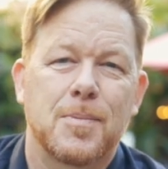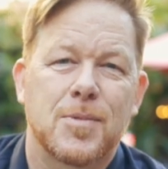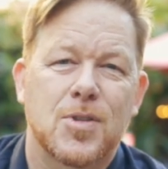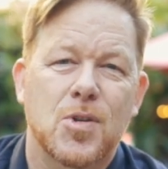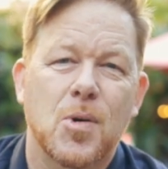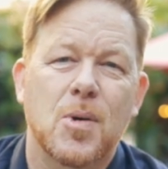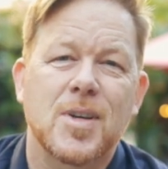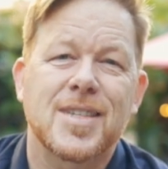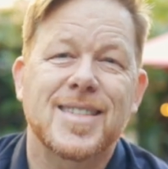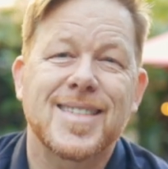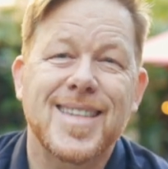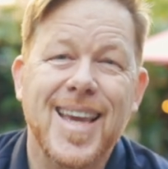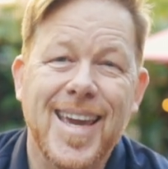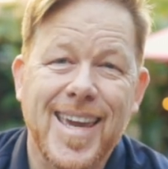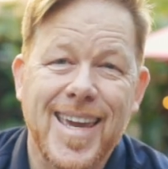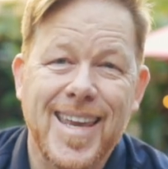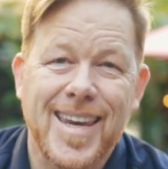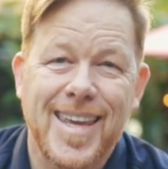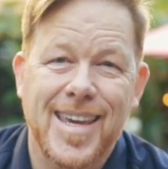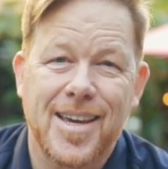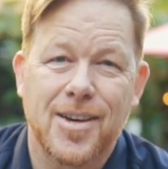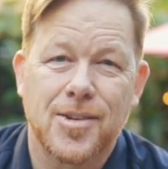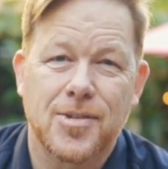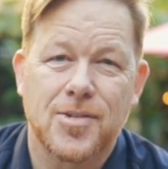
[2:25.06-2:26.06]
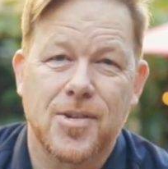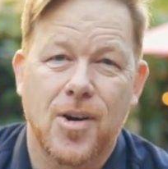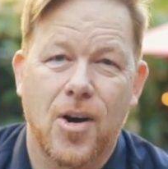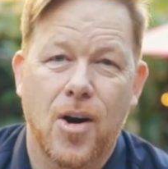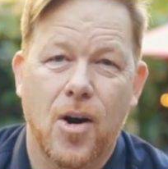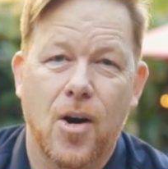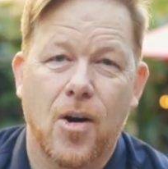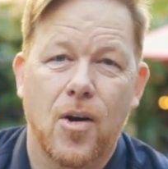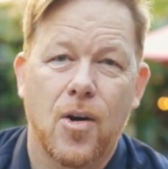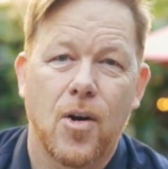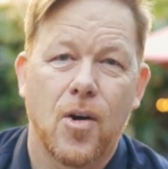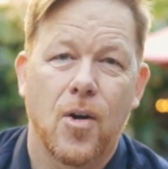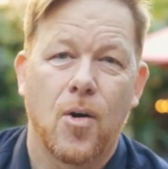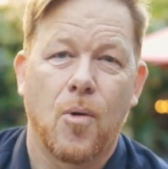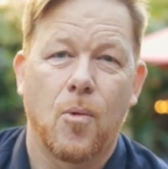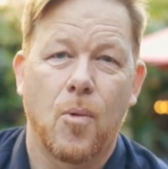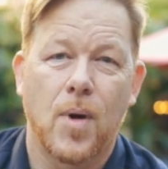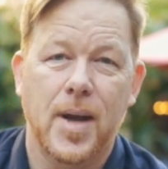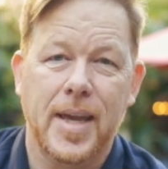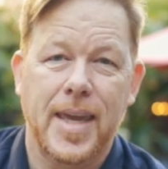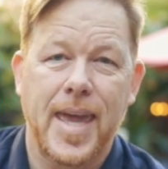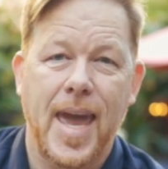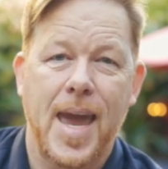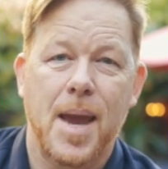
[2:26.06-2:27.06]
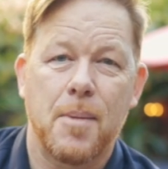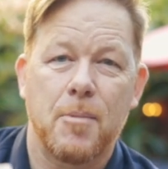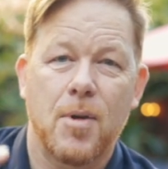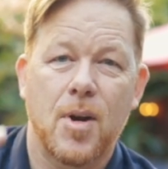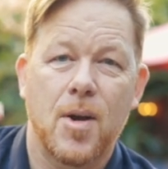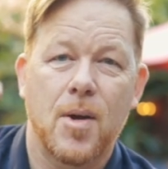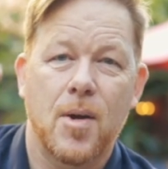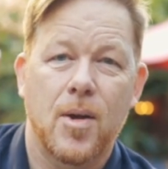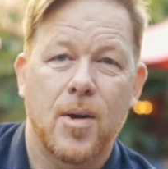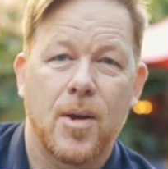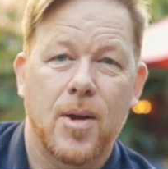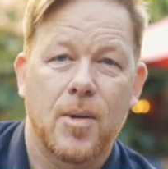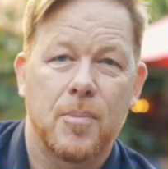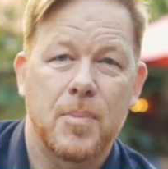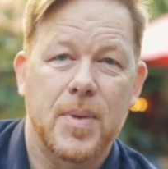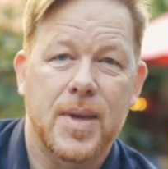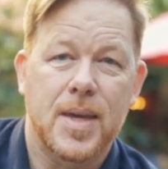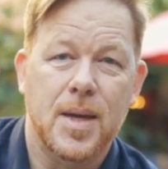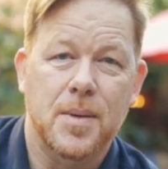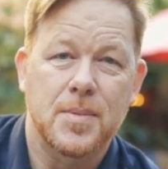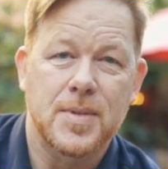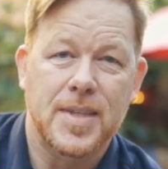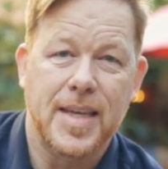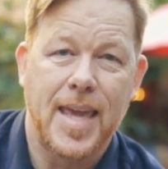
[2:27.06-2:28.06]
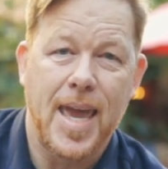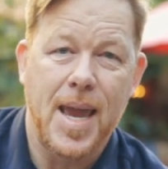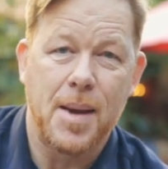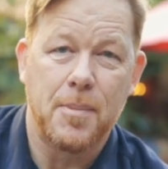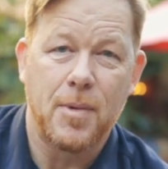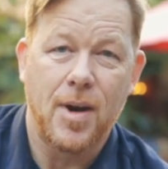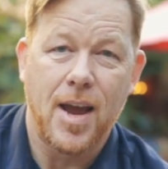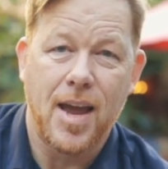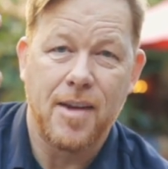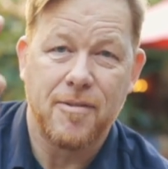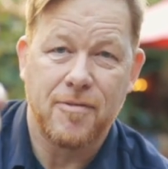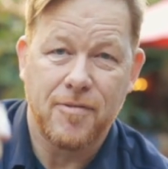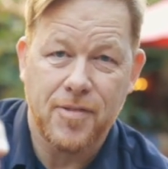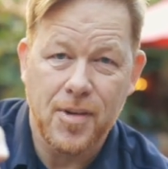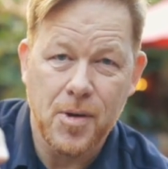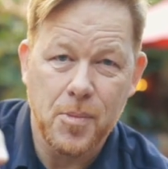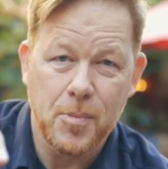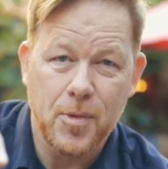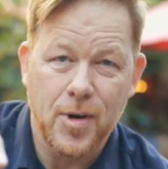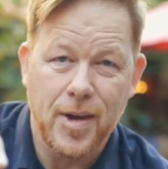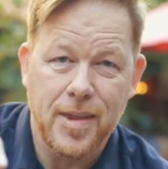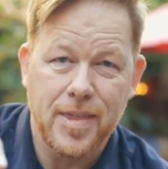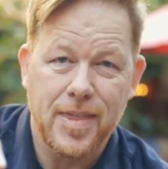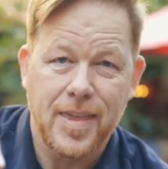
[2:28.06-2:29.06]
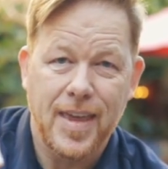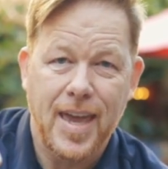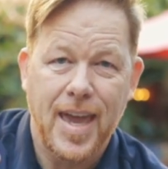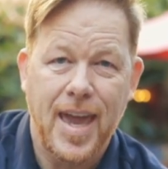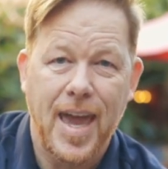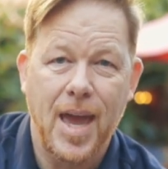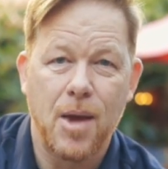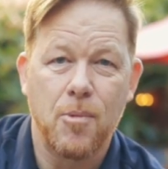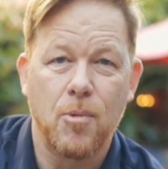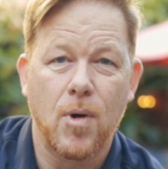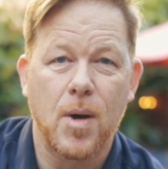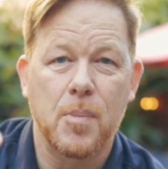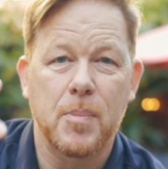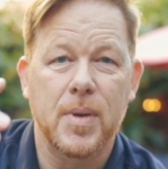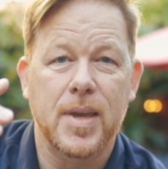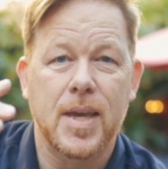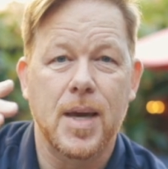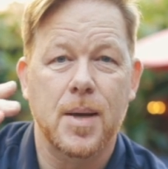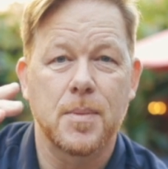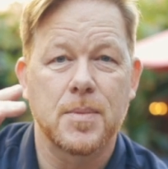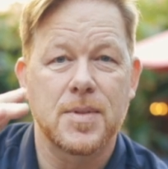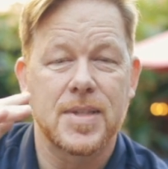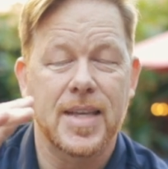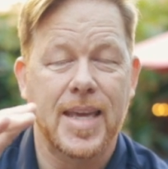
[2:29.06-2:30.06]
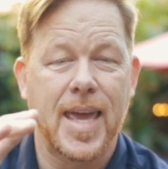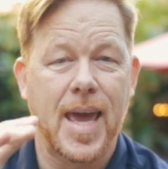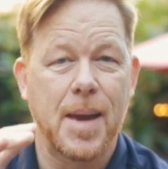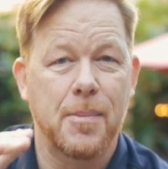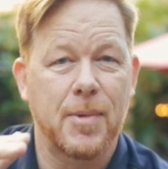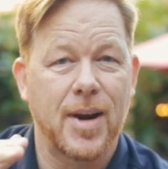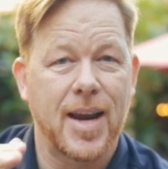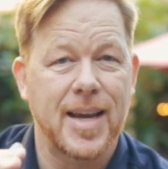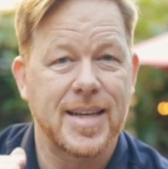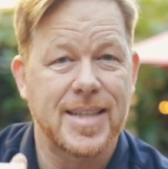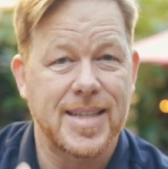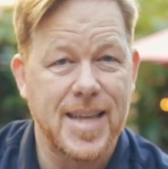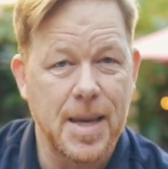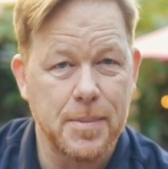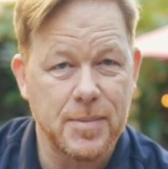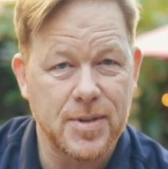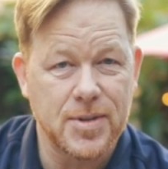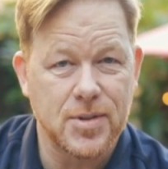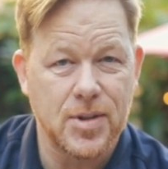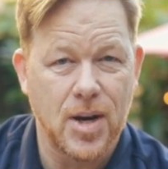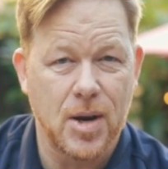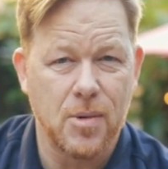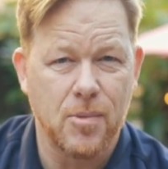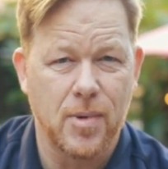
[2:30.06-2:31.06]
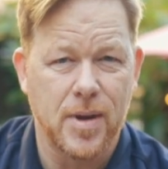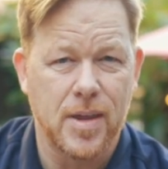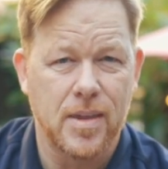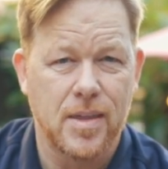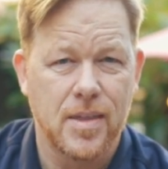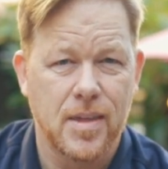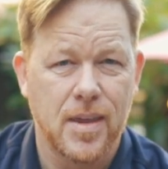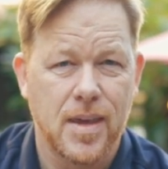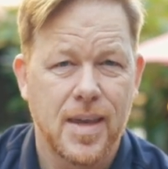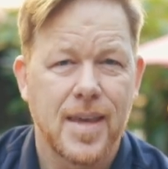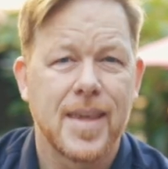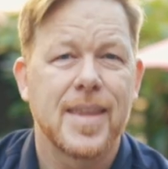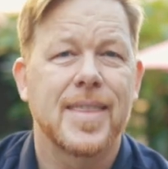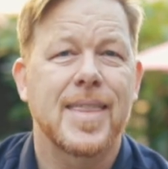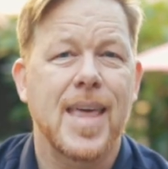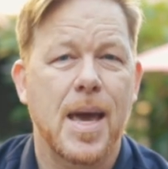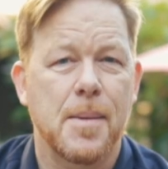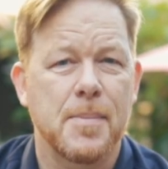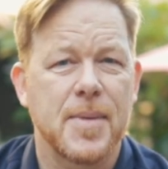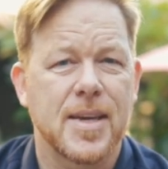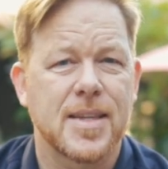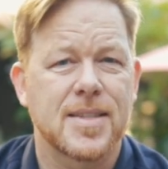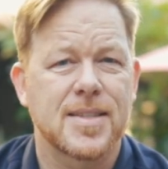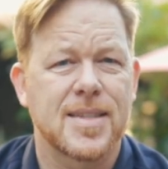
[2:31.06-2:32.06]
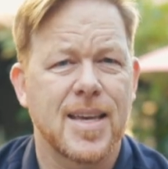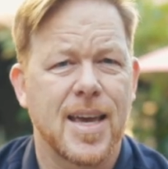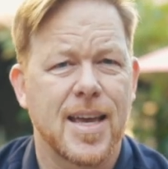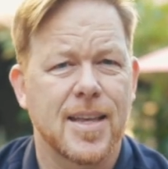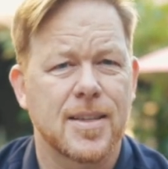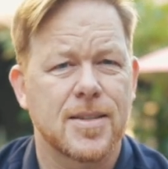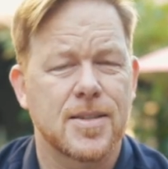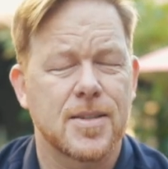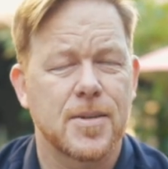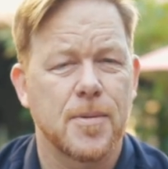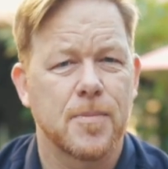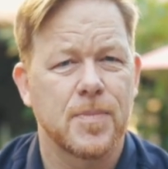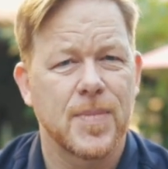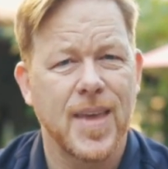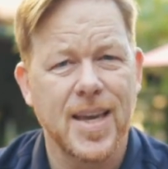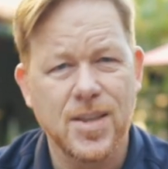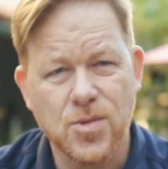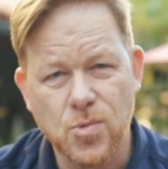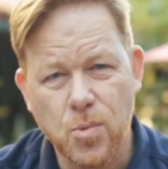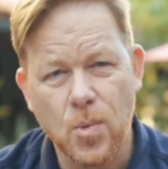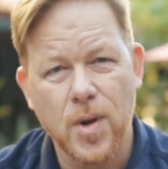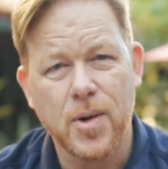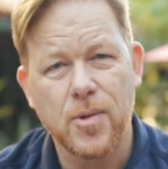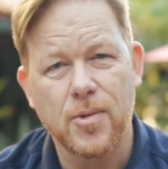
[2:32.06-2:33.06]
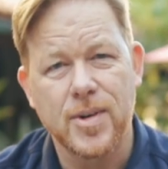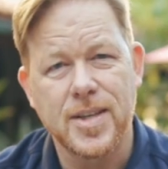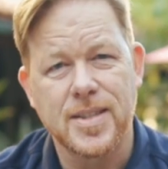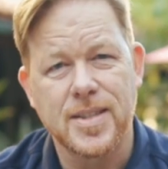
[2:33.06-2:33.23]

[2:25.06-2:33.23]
So a second EOS R, one camera becomes the camera I film with and one becomes the camera I demonstrate with. That makes sense. That's one